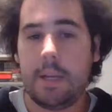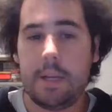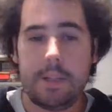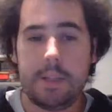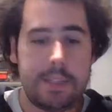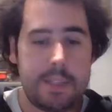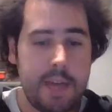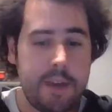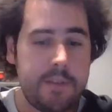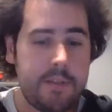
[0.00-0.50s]

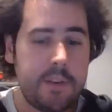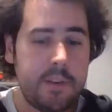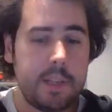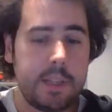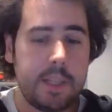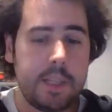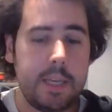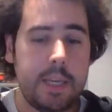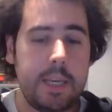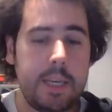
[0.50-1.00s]

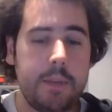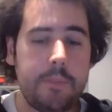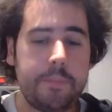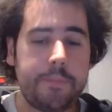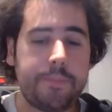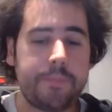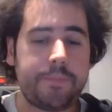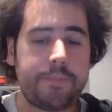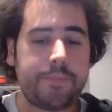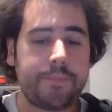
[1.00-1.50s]
definitely
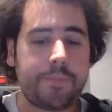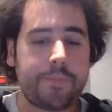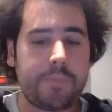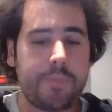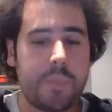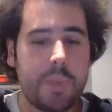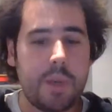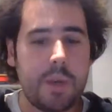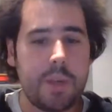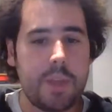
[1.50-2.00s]

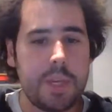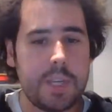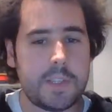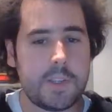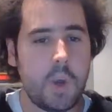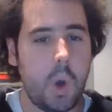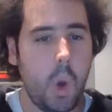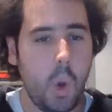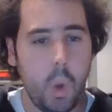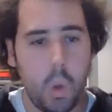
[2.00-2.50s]
this
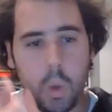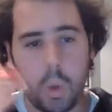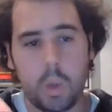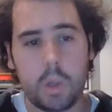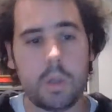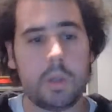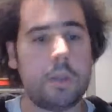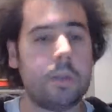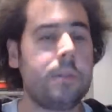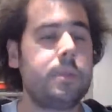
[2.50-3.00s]

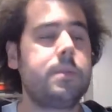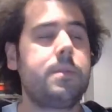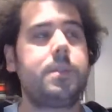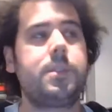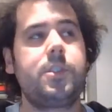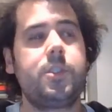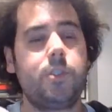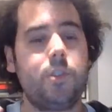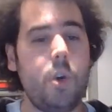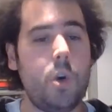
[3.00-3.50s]
whole
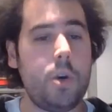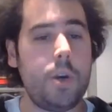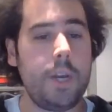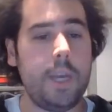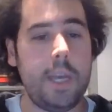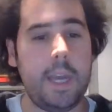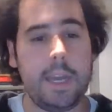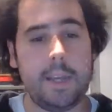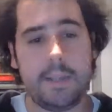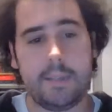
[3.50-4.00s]

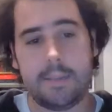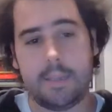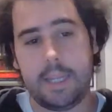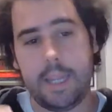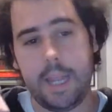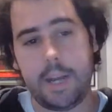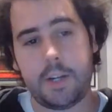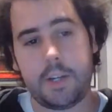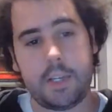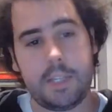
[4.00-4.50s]
story and
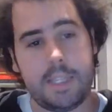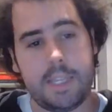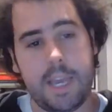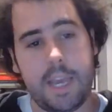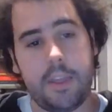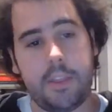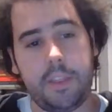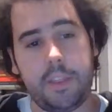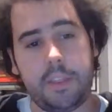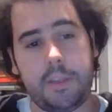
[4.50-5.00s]
later
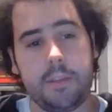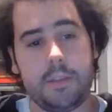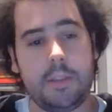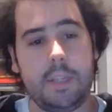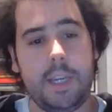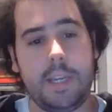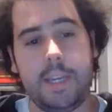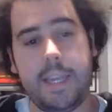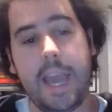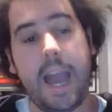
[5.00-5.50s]
death
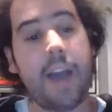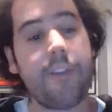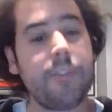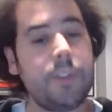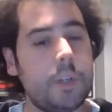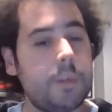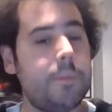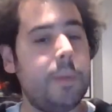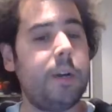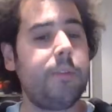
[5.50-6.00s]
and the
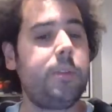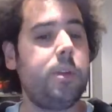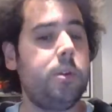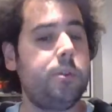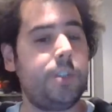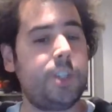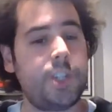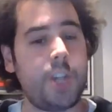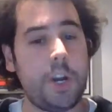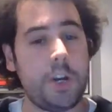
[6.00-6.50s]
aftermath of
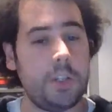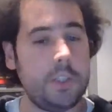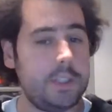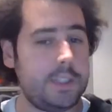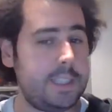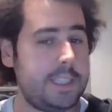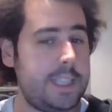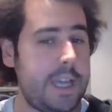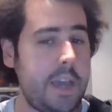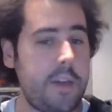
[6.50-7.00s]
Cheryl's
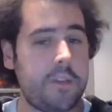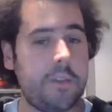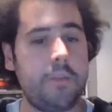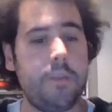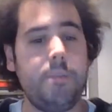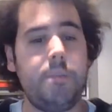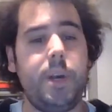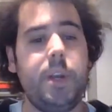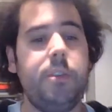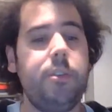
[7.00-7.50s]
death
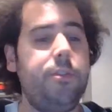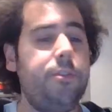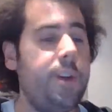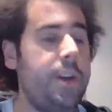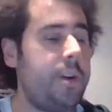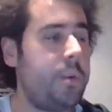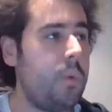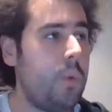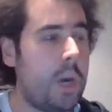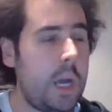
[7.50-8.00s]
from Breath of
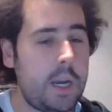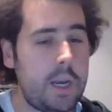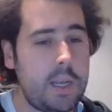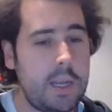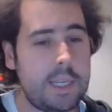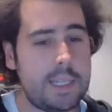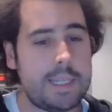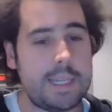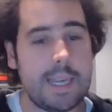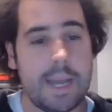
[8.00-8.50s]
Fire 1
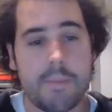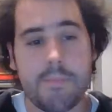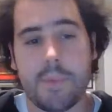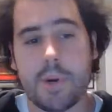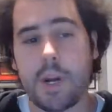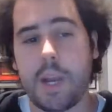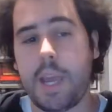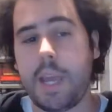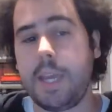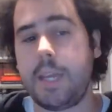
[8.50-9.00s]
at
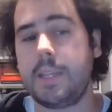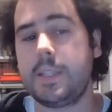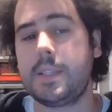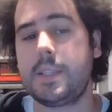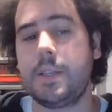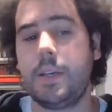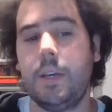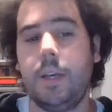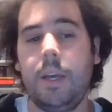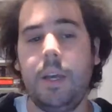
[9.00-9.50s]
number 8.
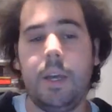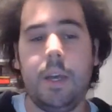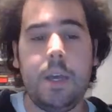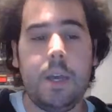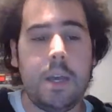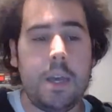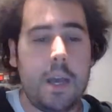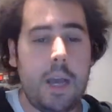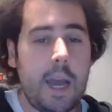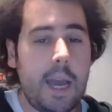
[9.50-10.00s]

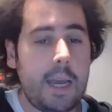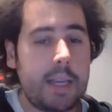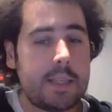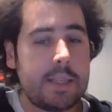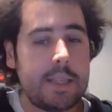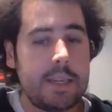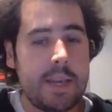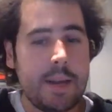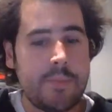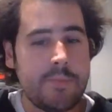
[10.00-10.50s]
At
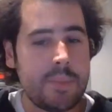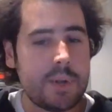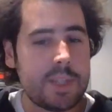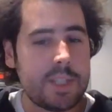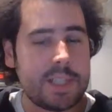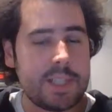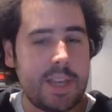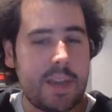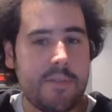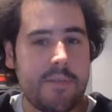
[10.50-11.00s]
number
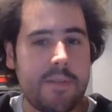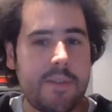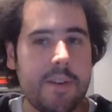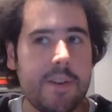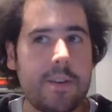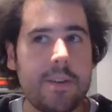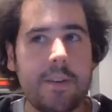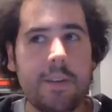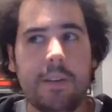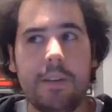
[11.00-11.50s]

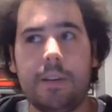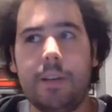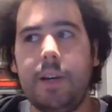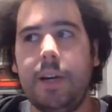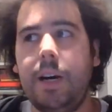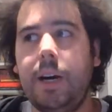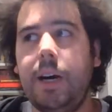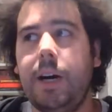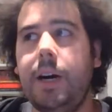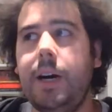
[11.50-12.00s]
7,
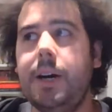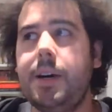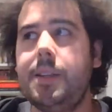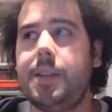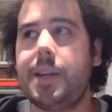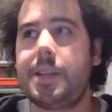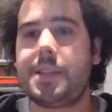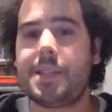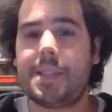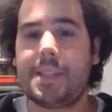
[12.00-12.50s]

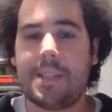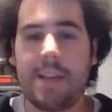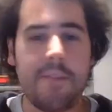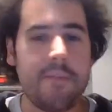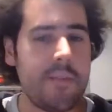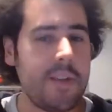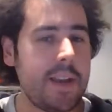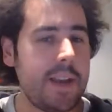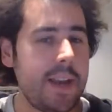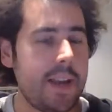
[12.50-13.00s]
that's
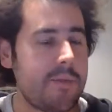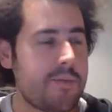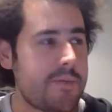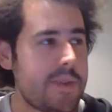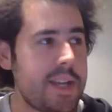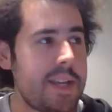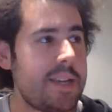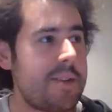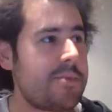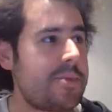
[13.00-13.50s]
something that I'm
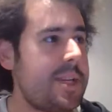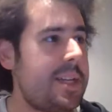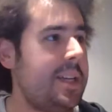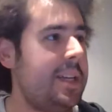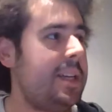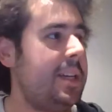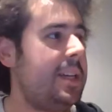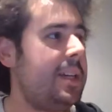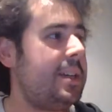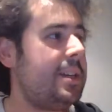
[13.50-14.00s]

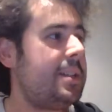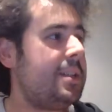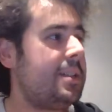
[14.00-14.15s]
really